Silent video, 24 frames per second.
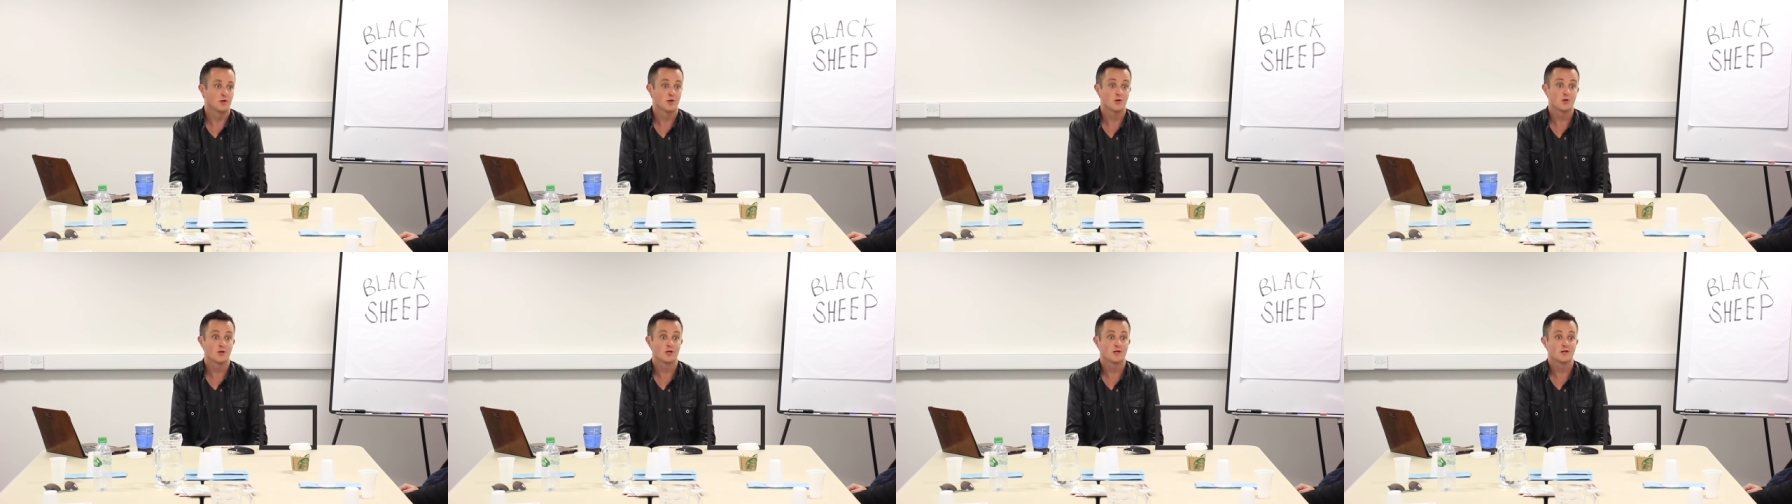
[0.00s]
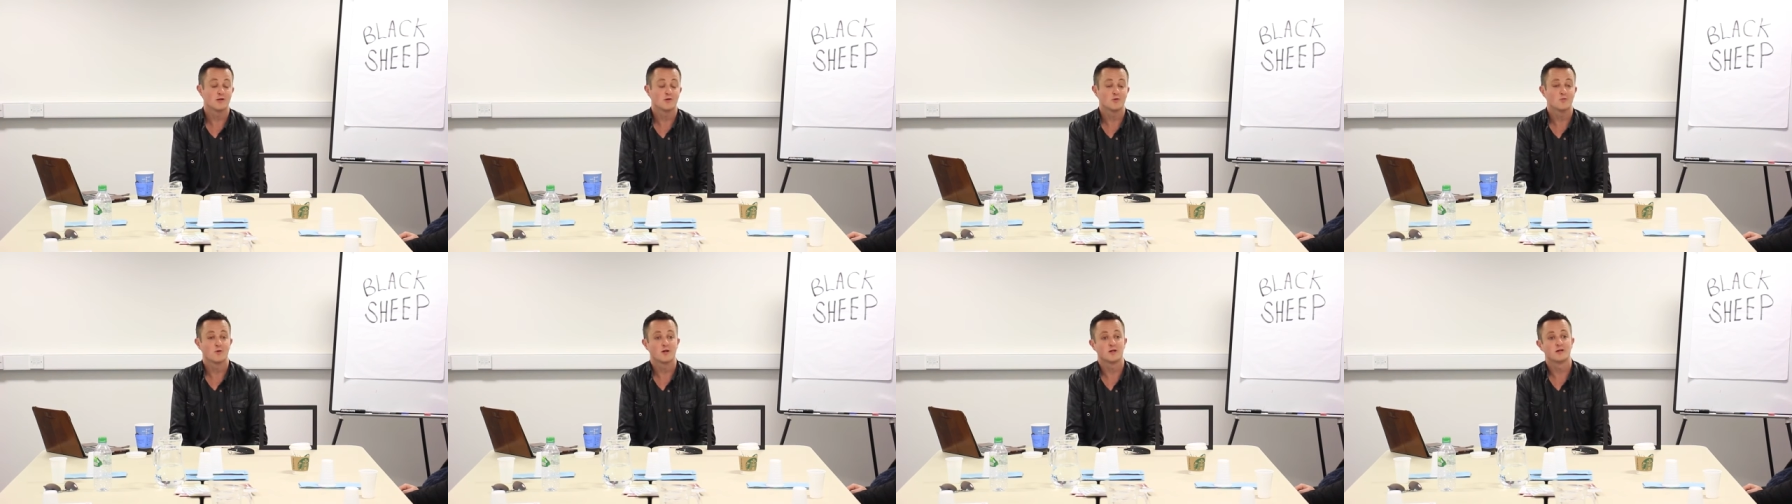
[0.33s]
look
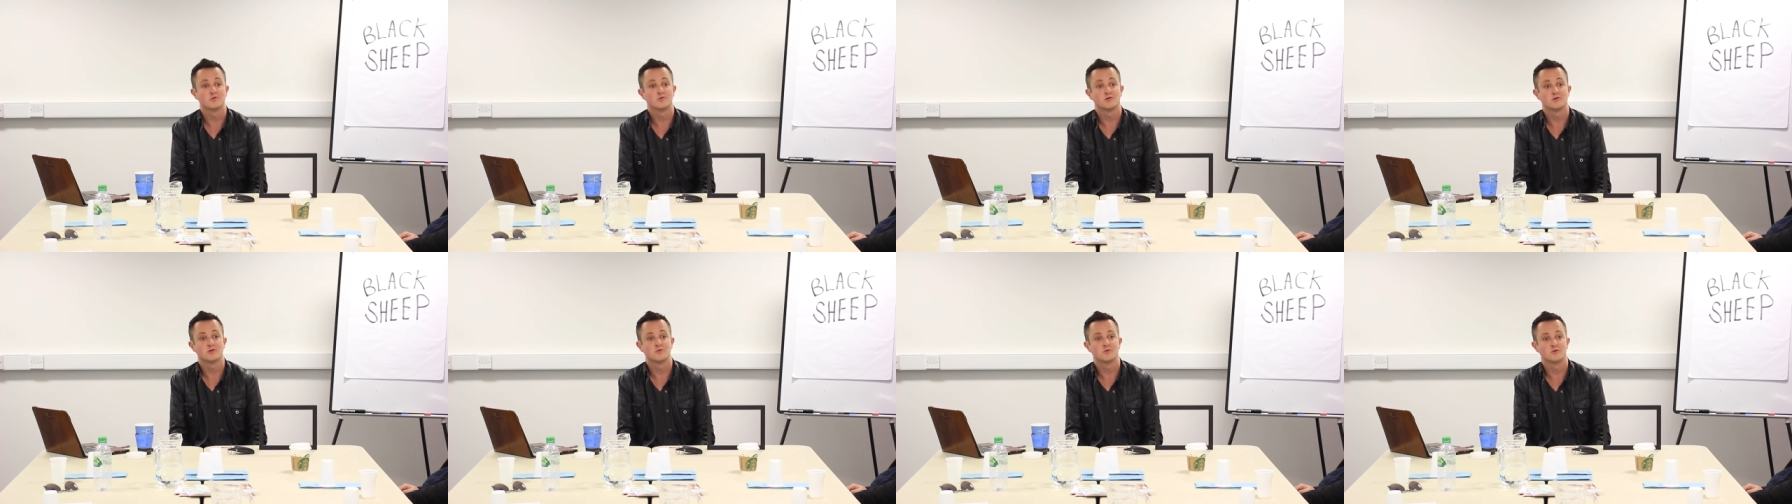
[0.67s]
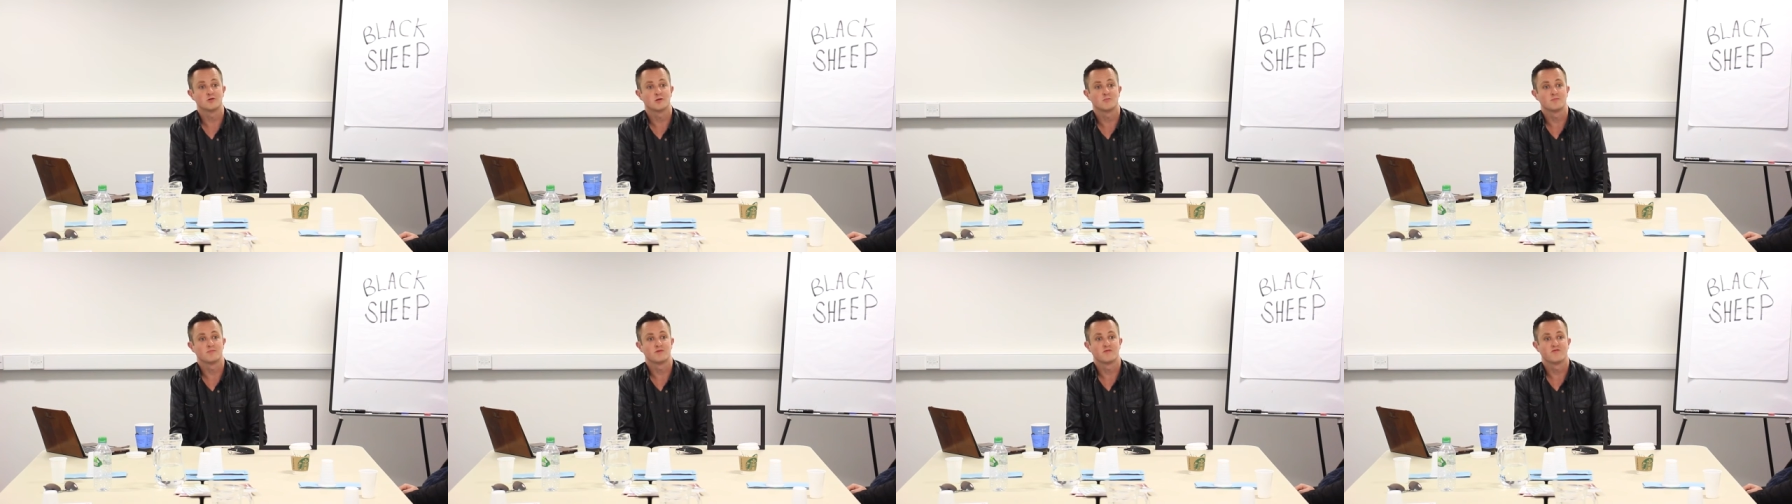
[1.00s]
at you when you do
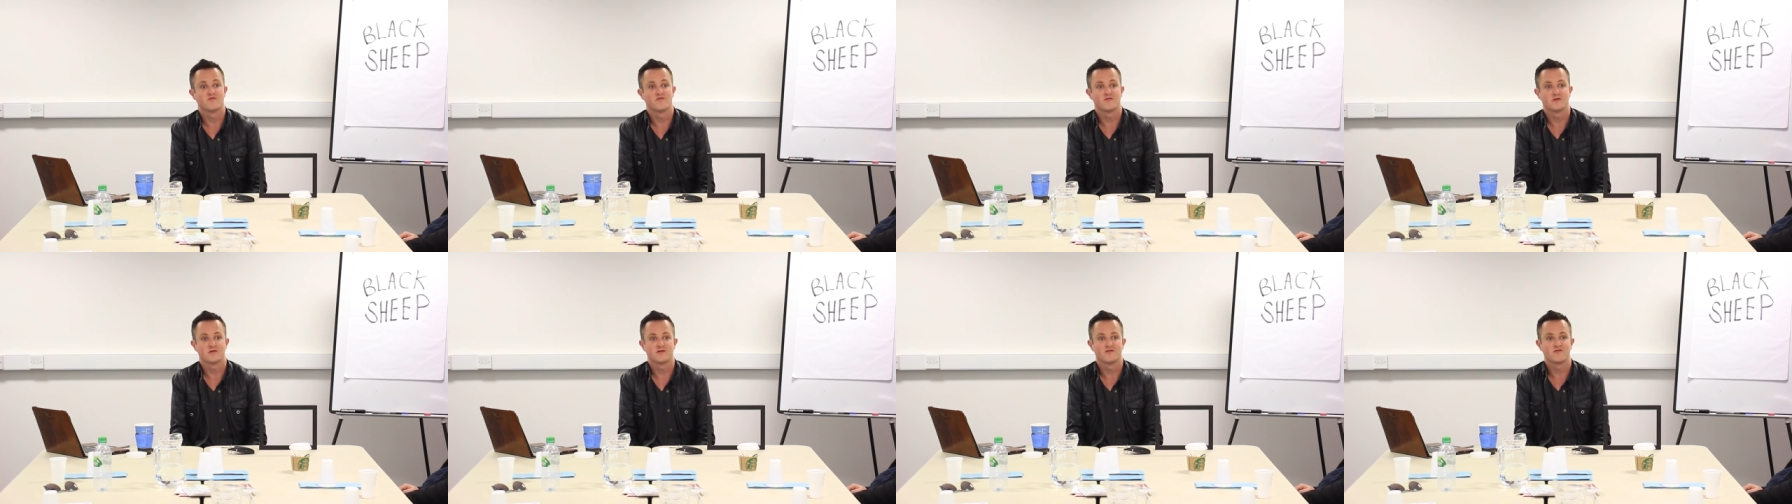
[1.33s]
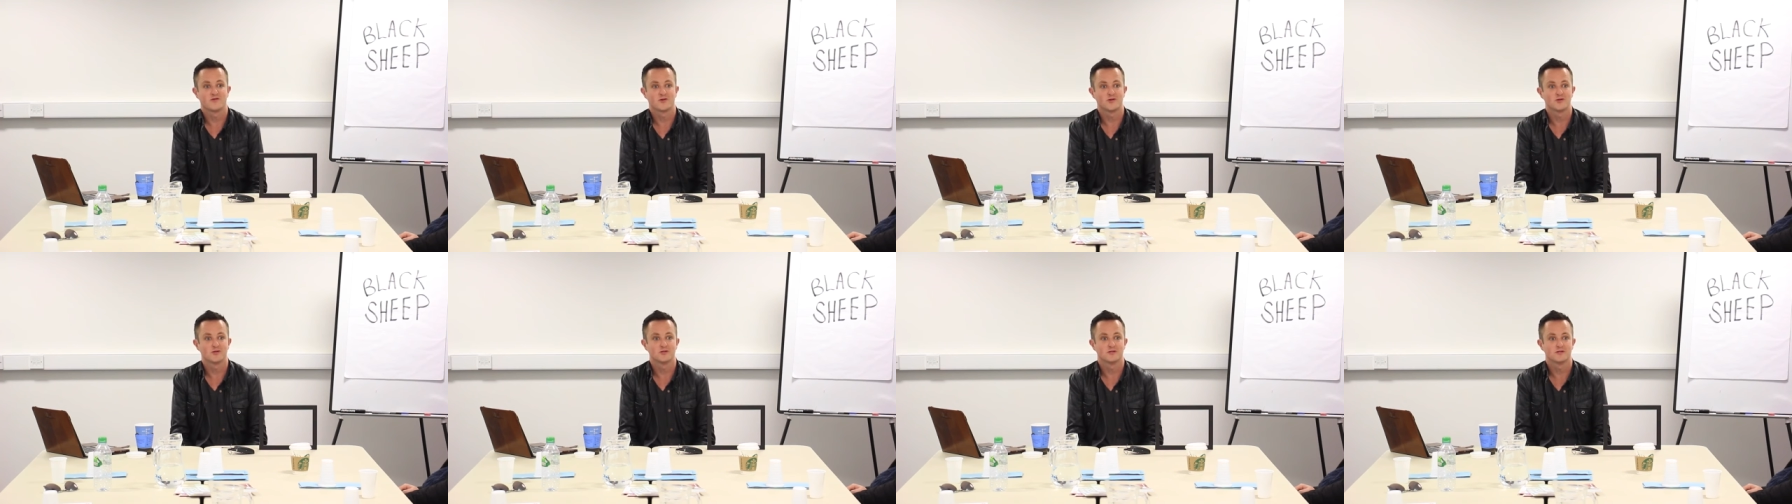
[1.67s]
jump in front
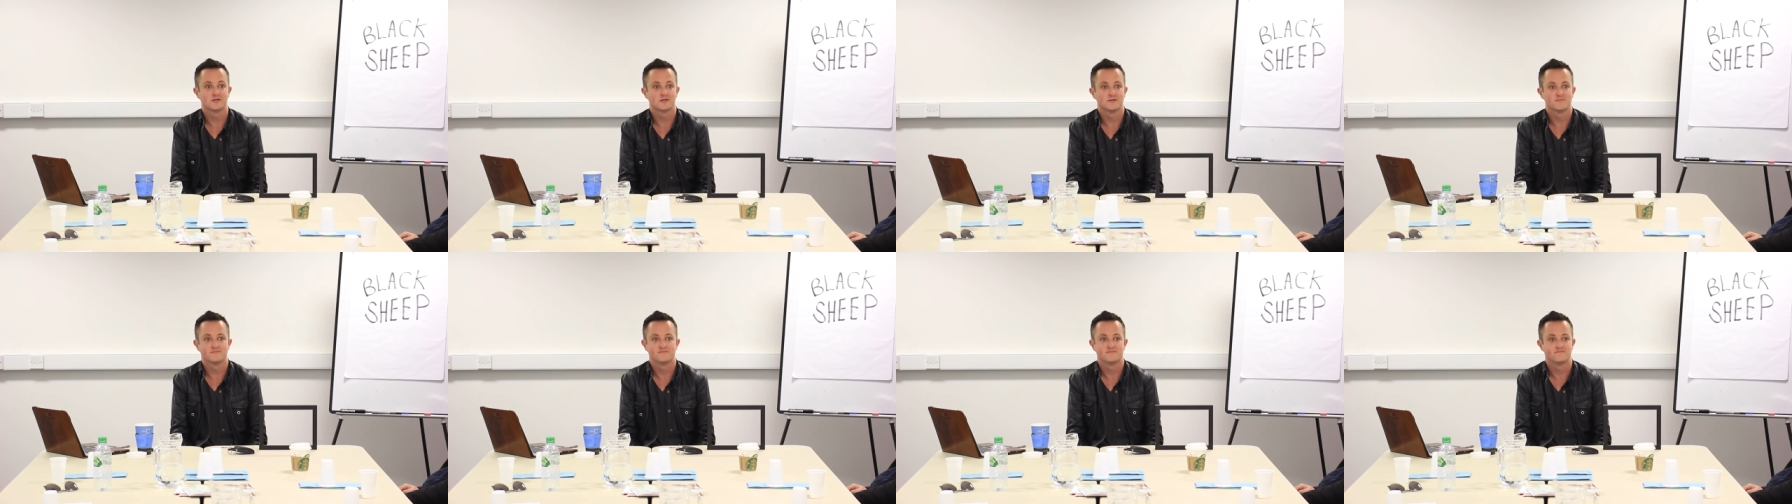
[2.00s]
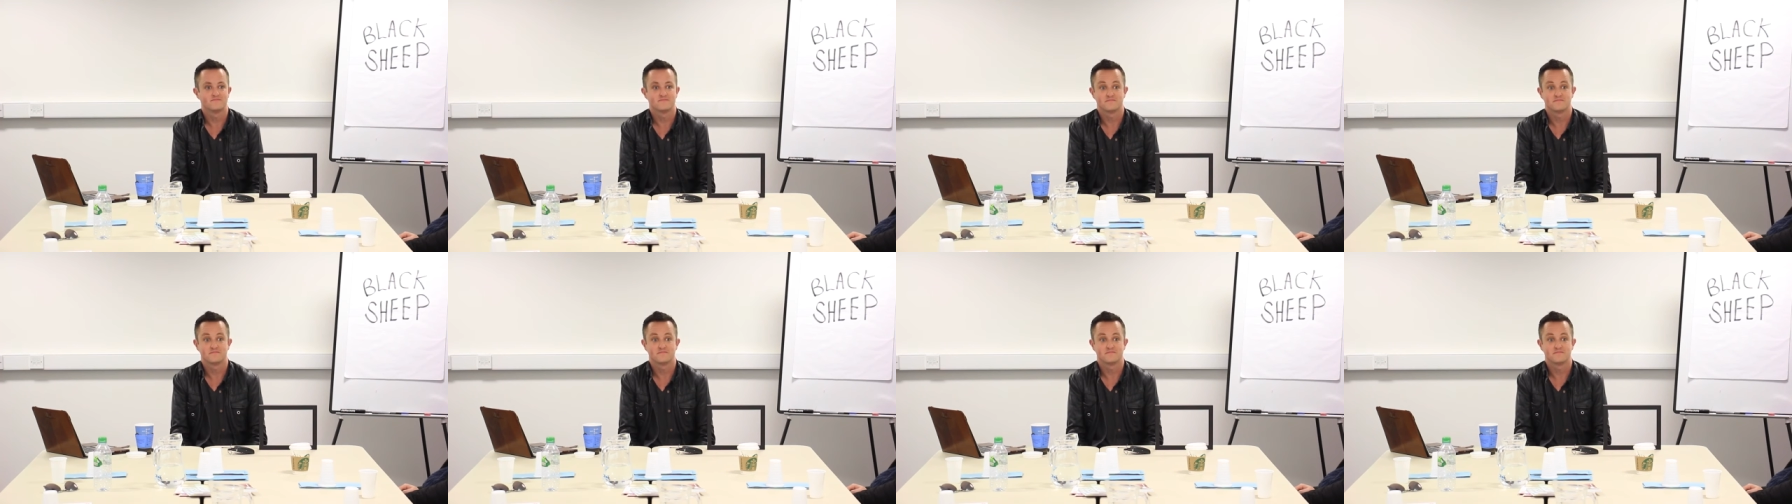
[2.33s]
of girls.